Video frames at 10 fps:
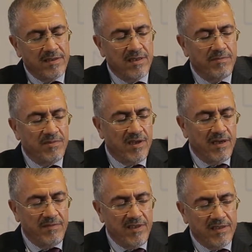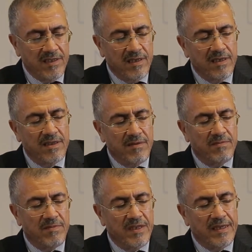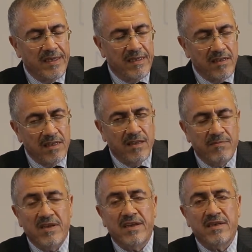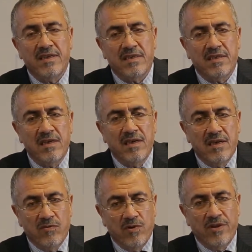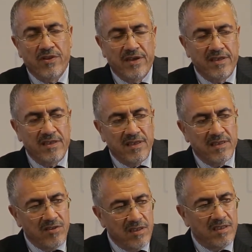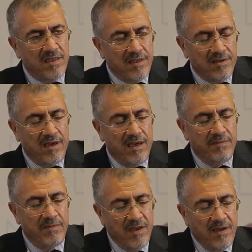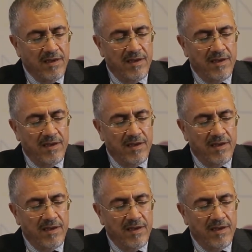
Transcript: sometime later. Let them learn it when they need it, just in time,